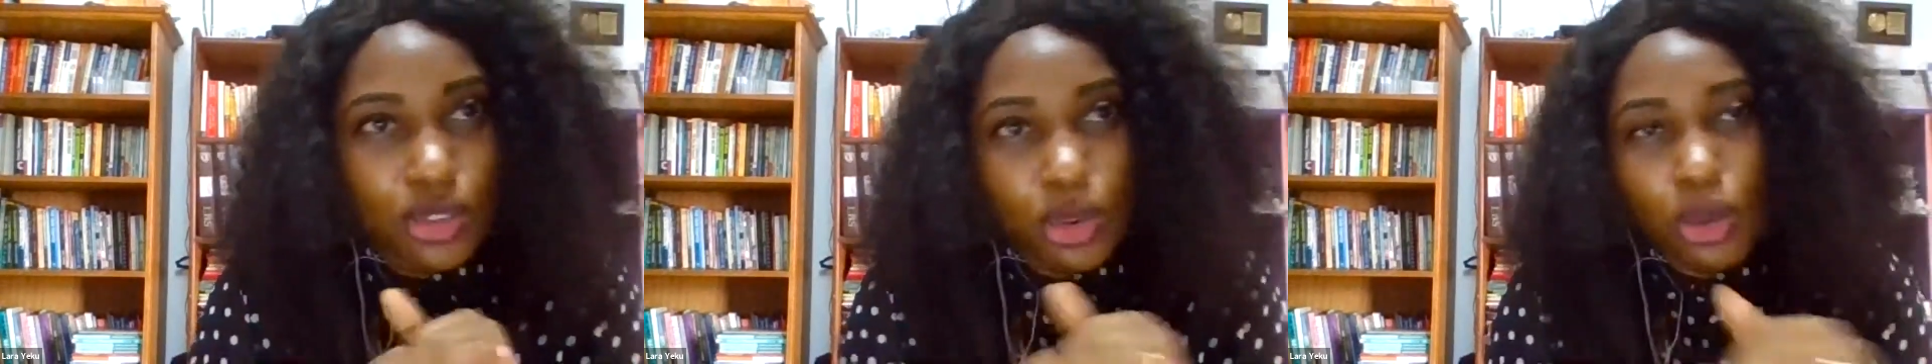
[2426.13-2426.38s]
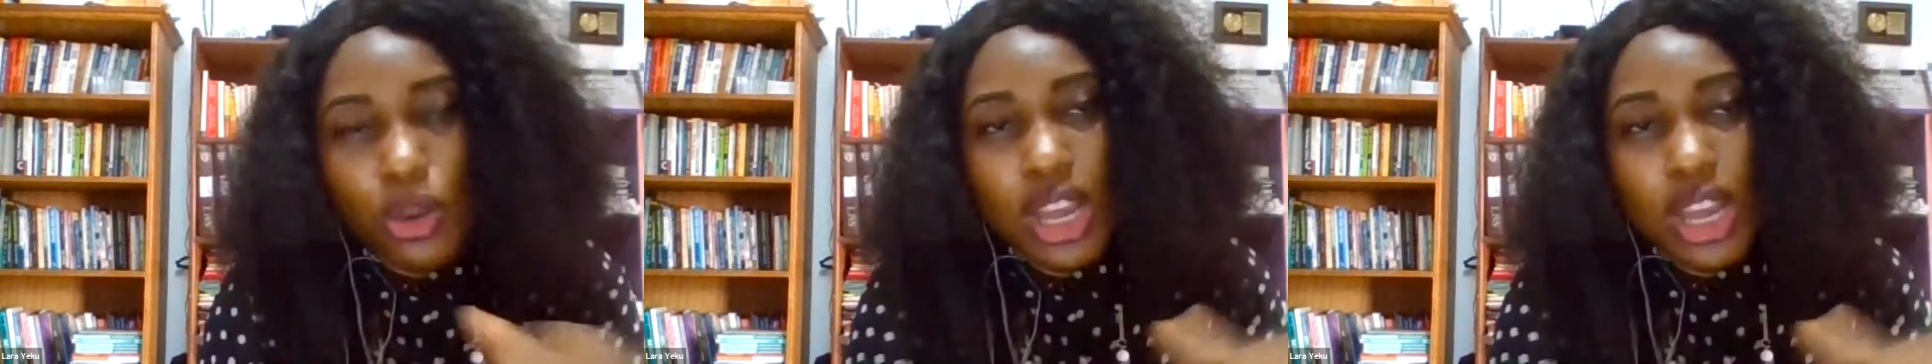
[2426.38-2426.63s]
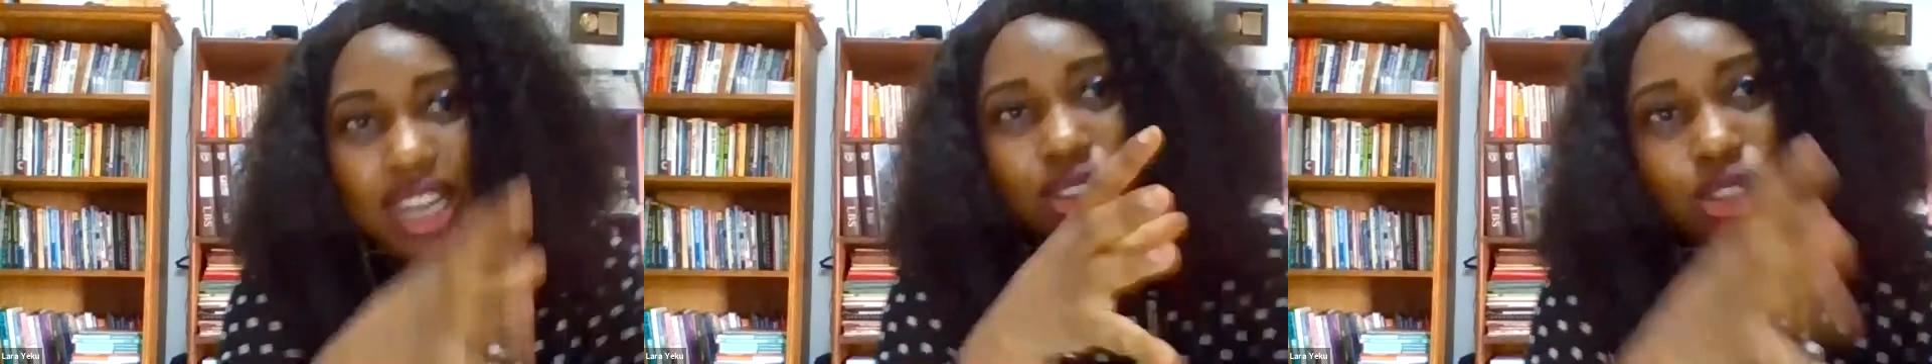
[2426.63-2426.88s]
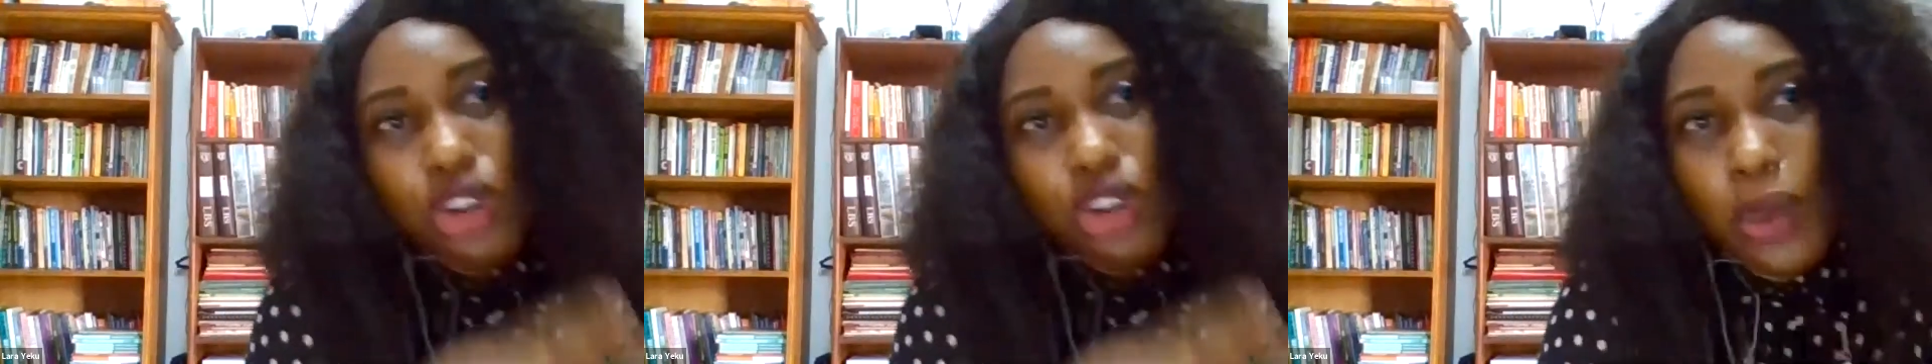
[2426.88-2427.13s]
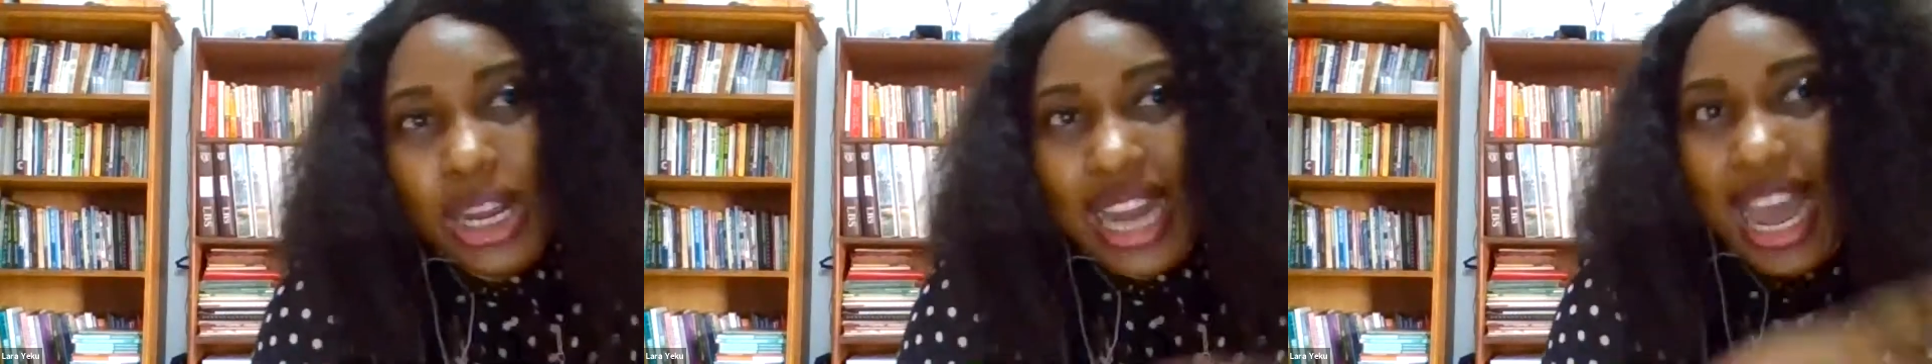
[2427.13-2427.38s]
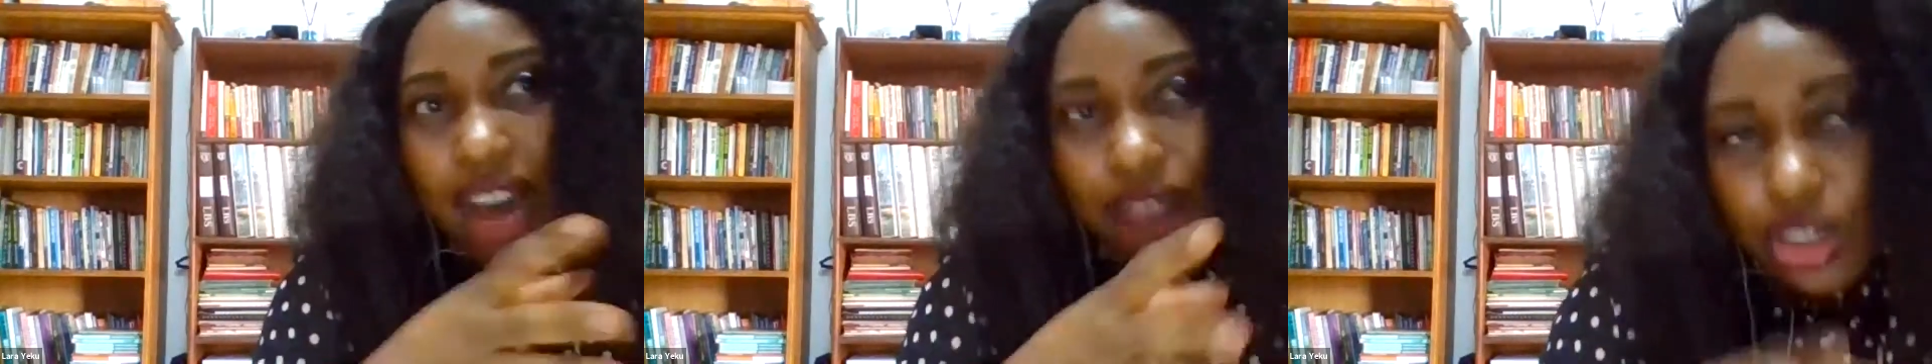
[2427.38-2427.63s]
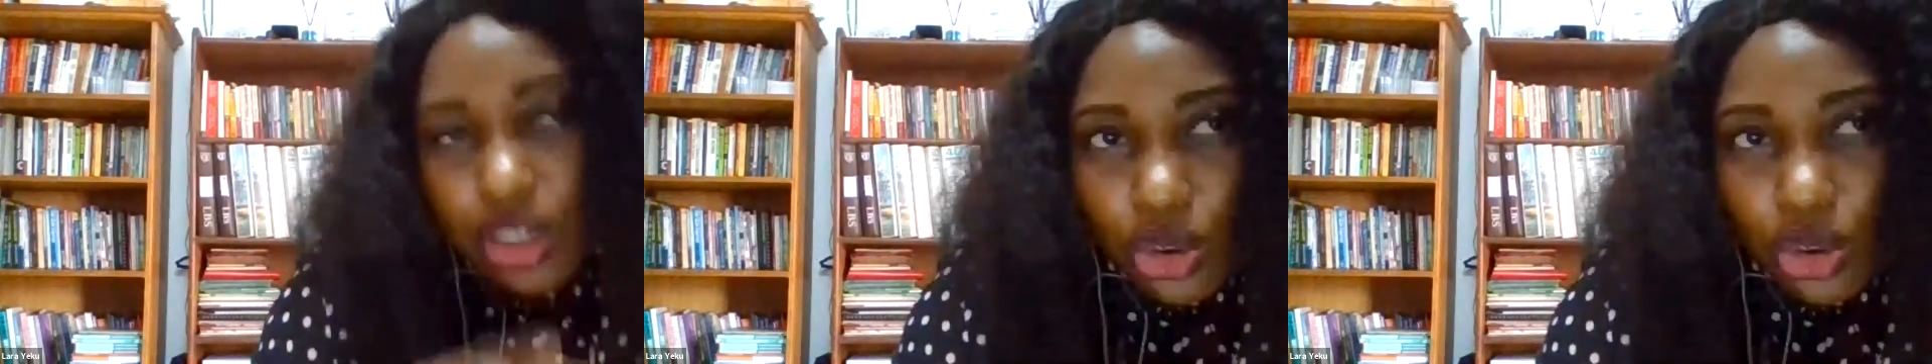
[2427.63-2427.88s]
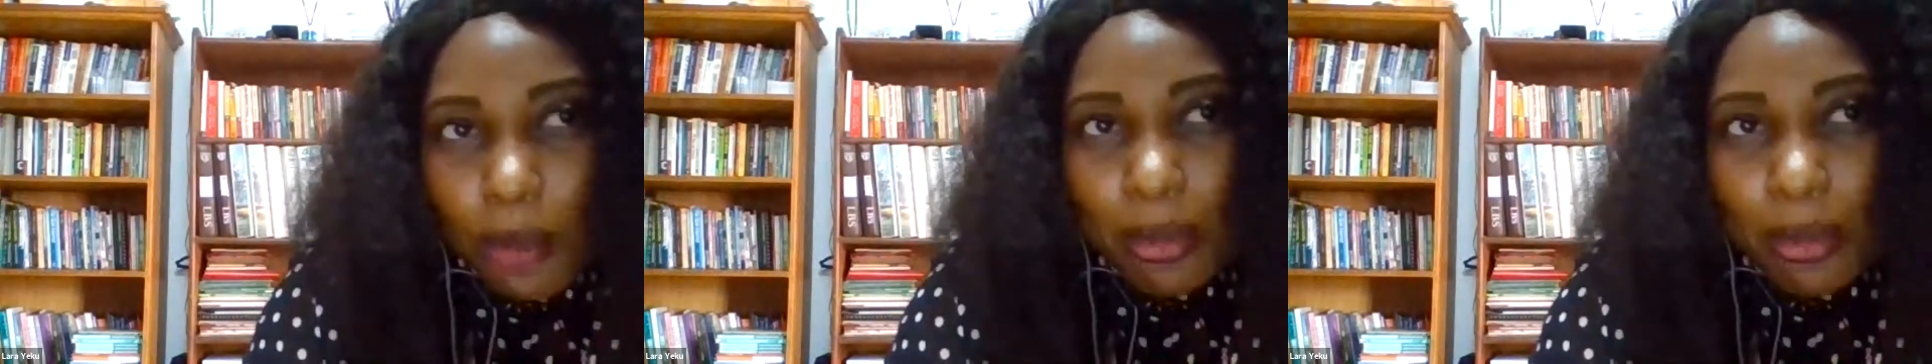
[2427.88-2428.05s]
oh, it is only when I have a job.